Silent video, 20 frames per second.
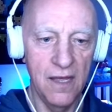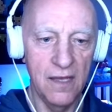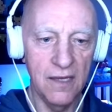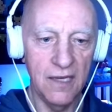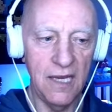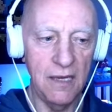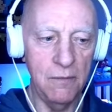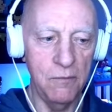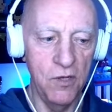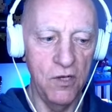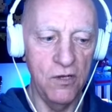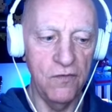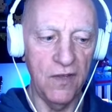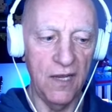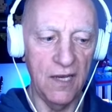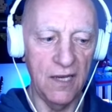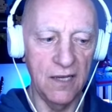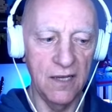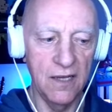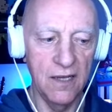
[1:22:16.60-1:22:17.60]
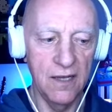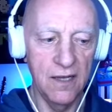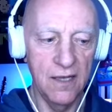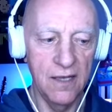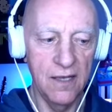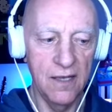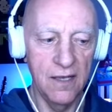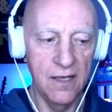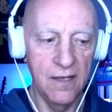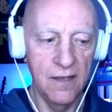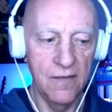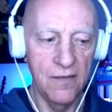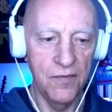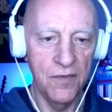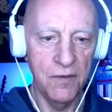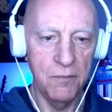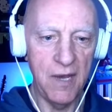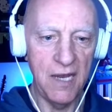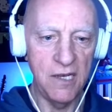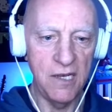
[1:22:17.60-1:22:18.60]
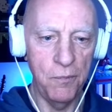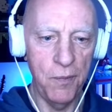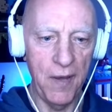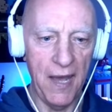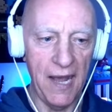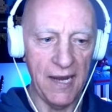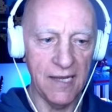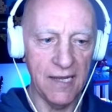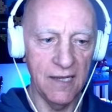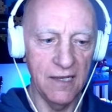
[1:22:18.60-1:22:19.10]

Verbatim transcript: Keep moving. Medipack.